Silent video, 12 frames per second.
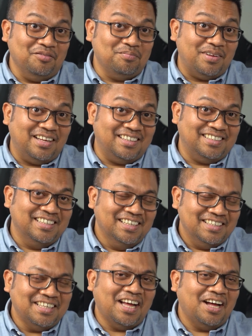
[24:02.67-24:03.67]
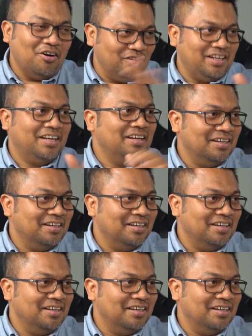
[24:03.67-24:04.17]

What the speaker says: But yeah, okay.